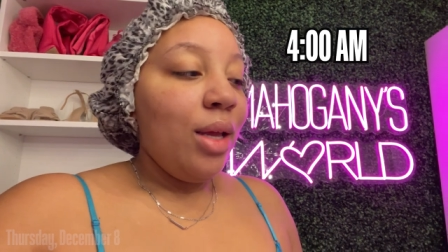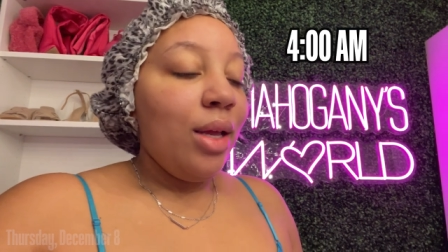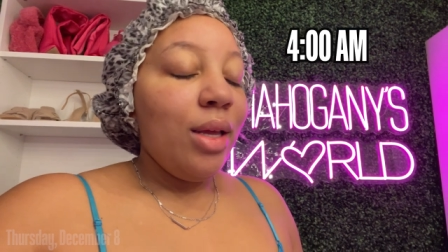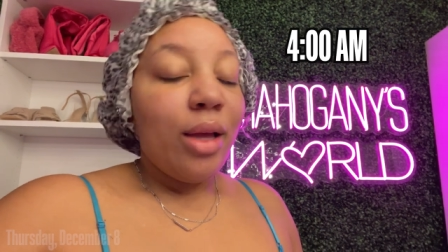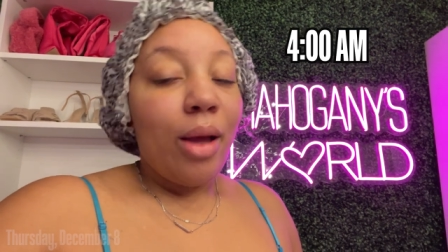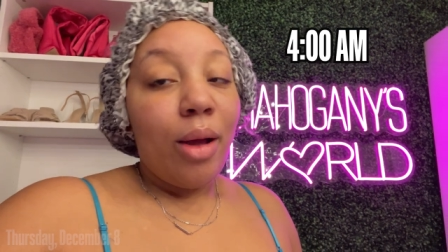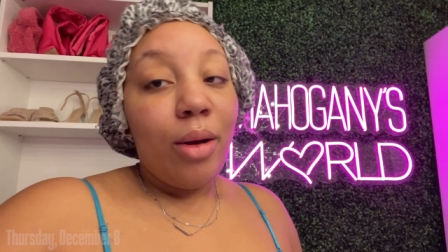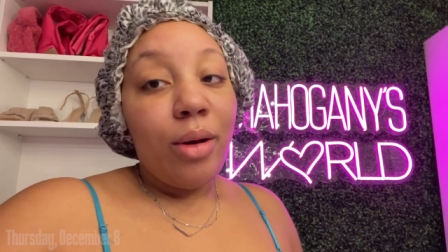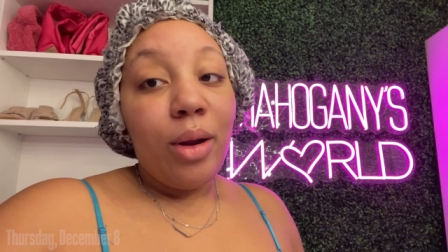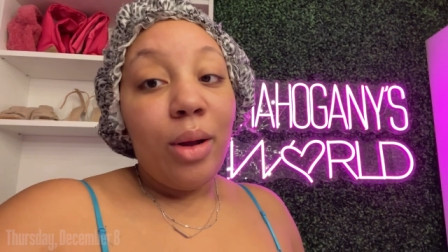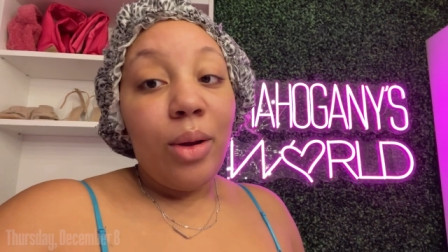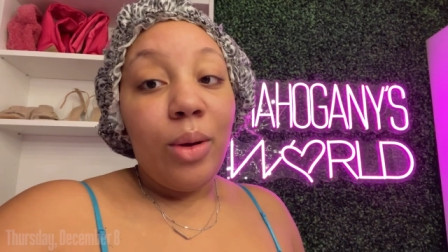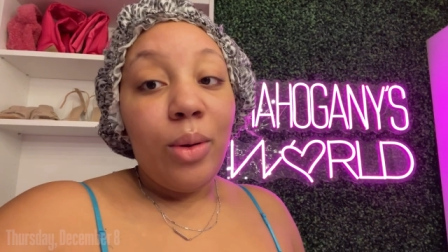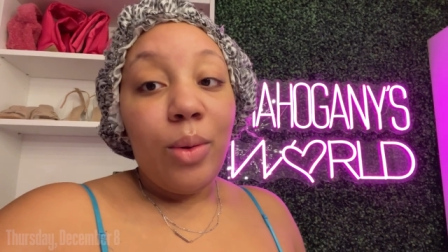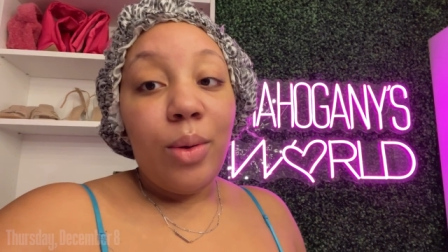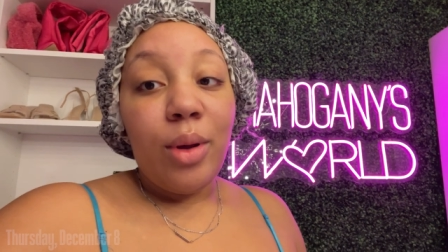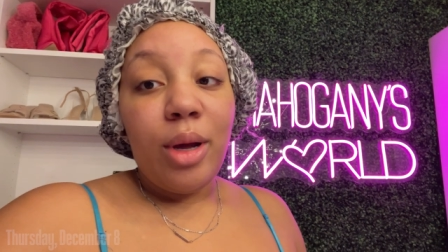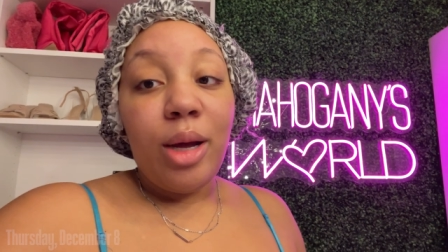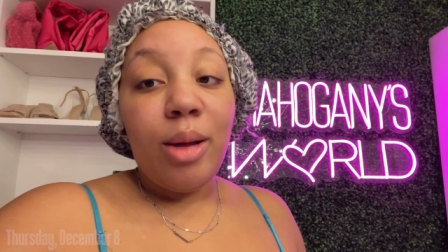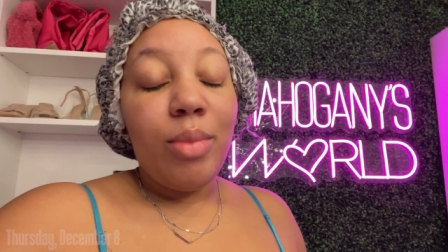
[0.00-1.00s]
Y'all
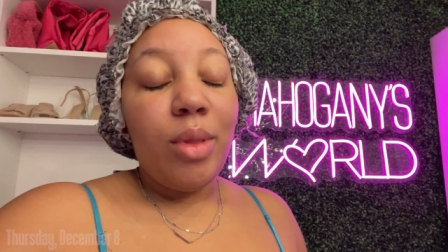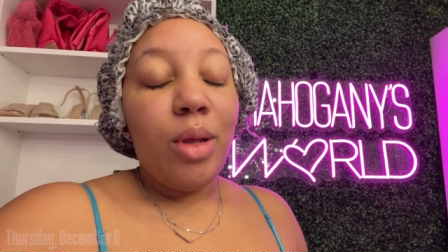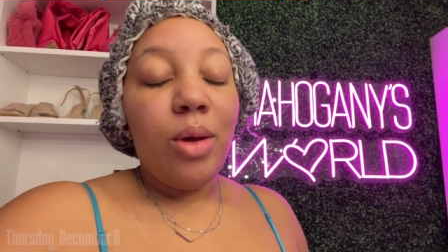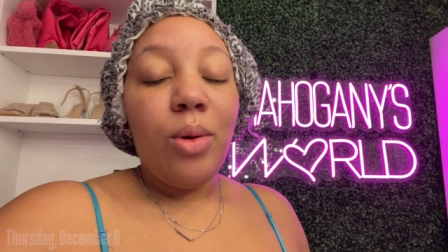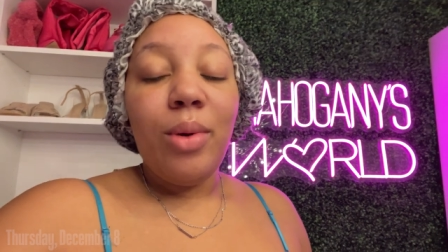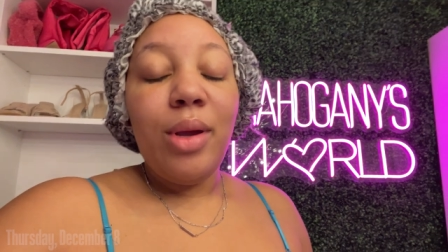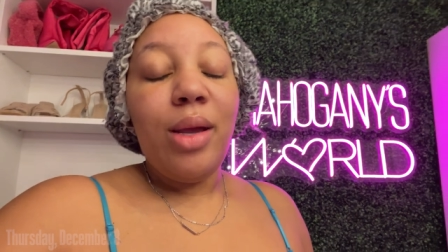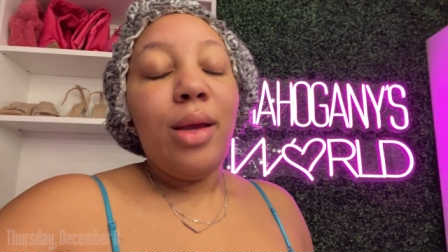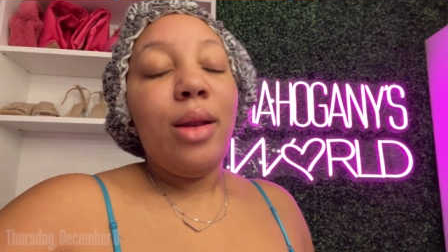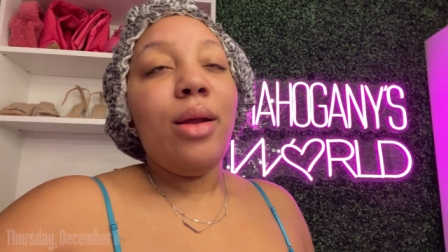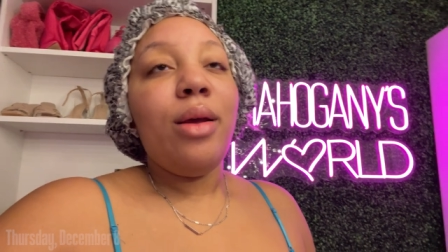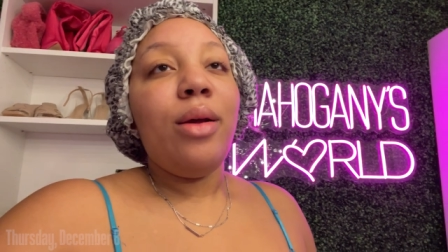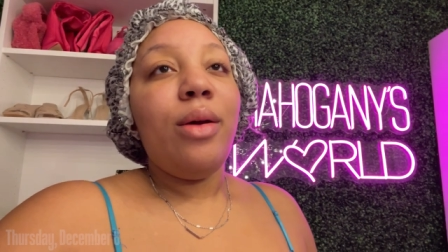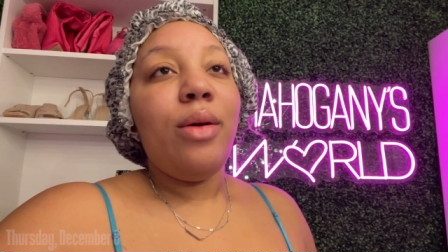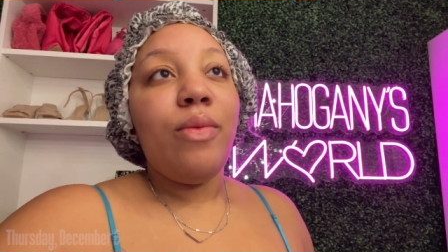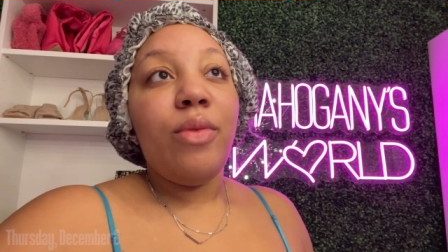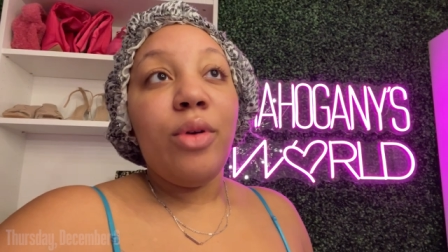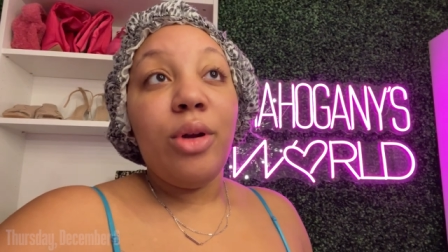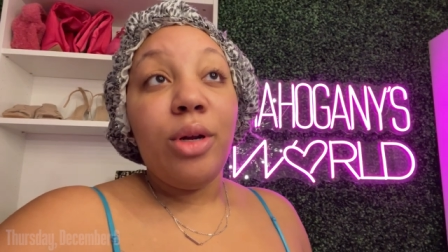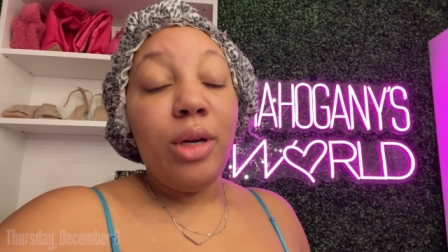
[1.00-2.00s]
know I'm the queen
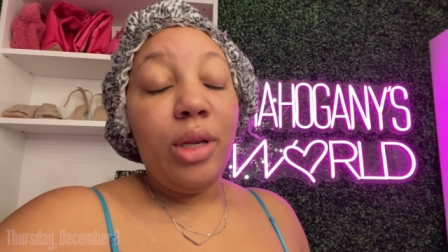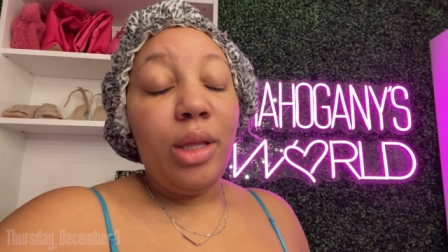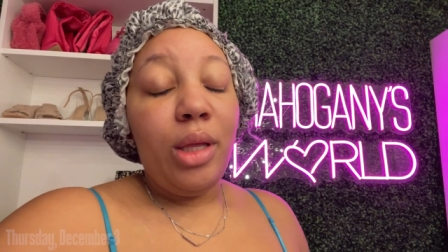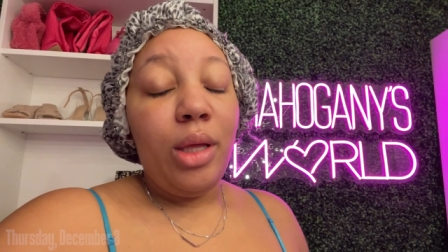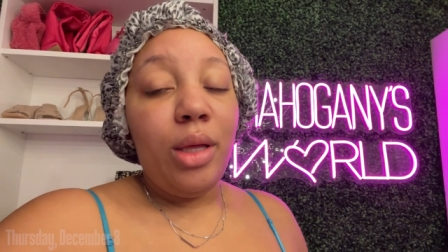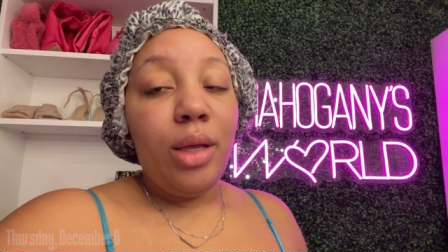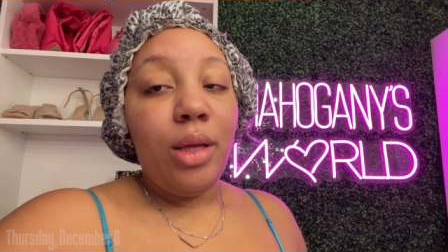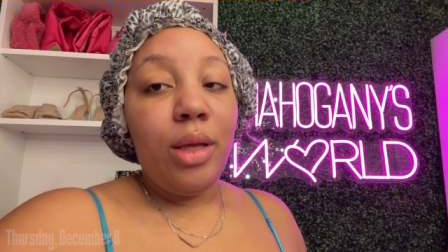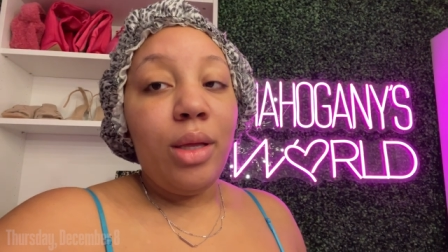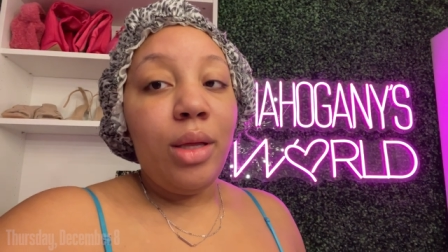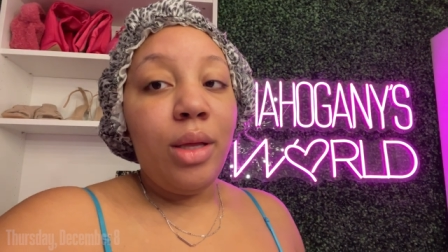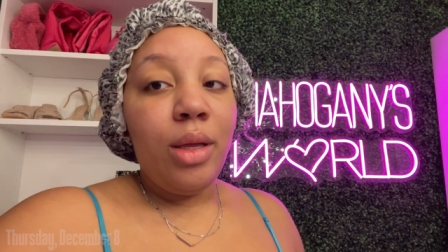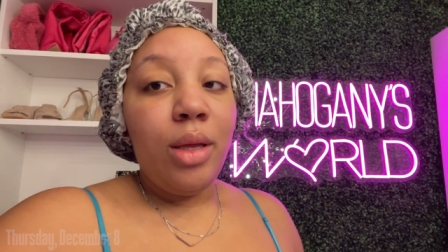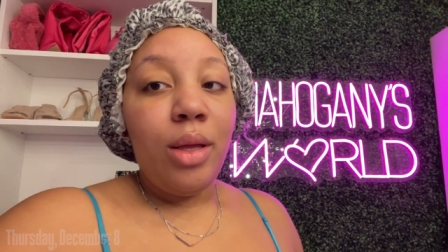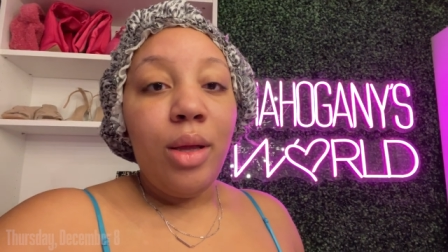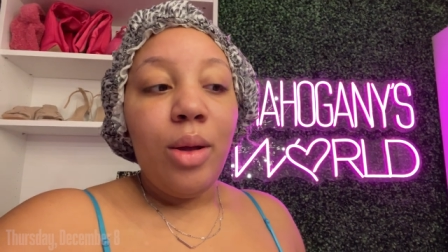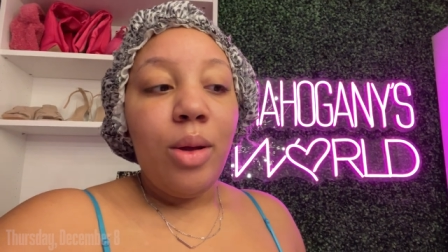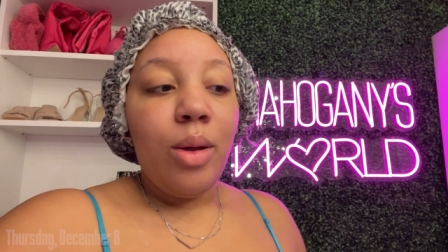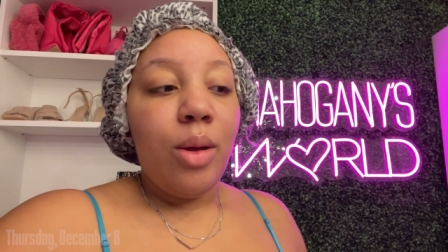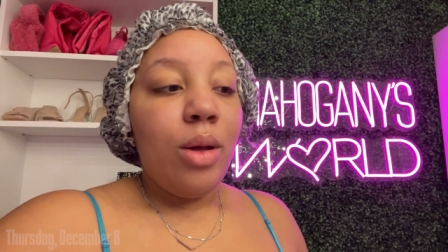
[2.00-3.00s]
of early
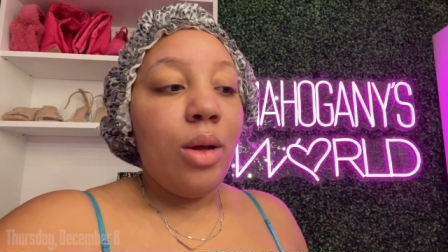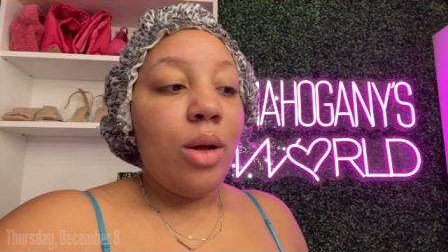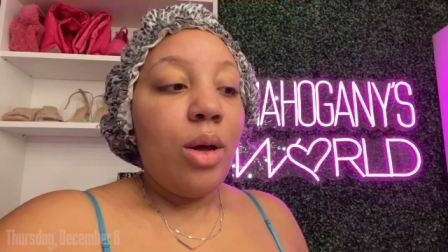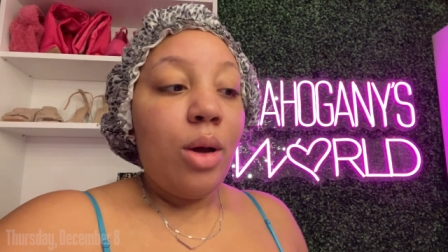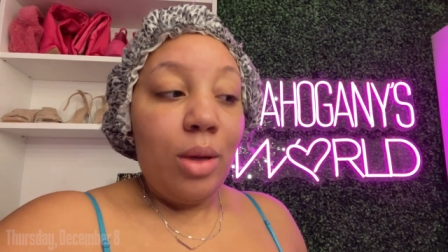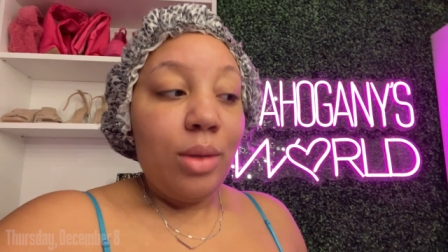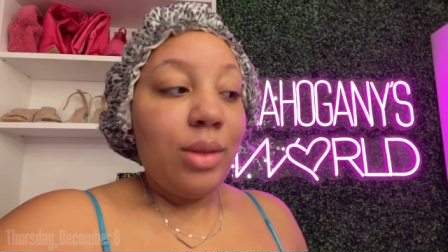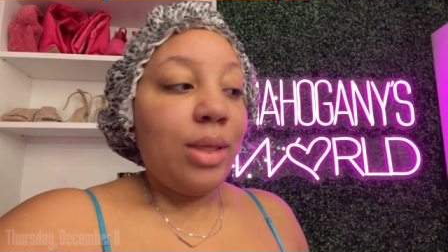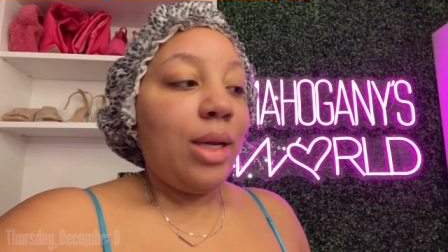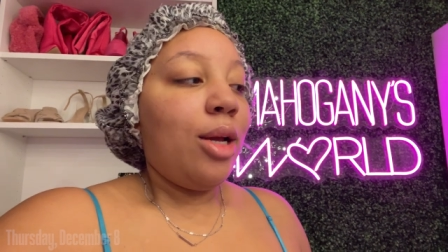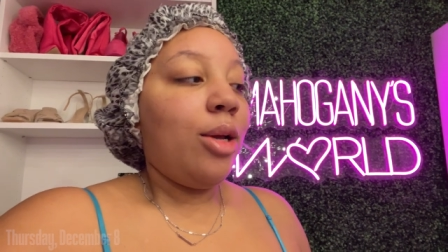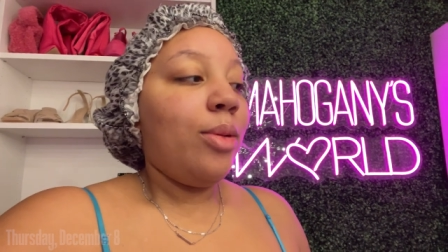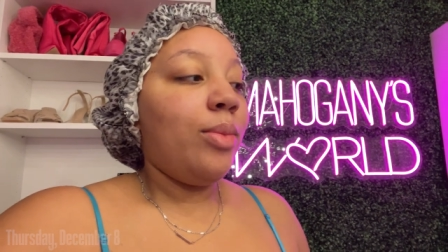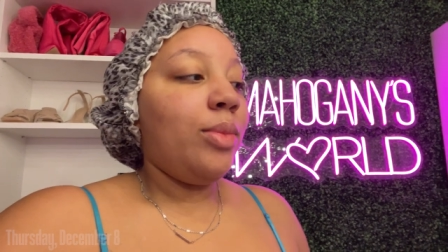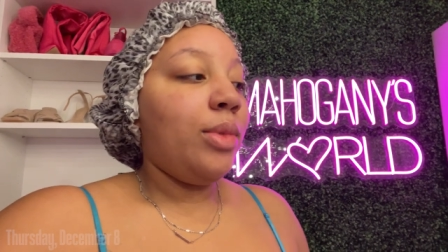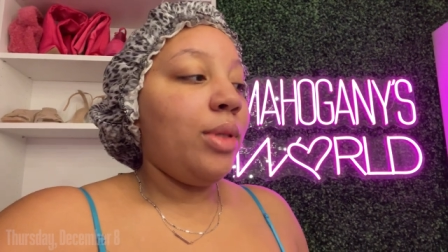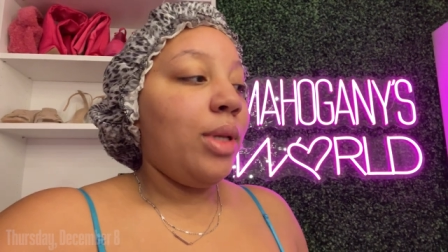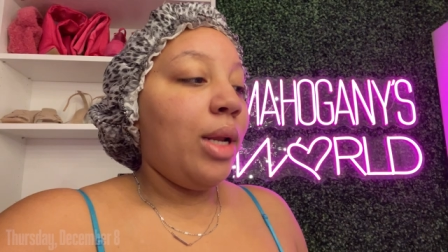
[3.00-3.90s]
call times.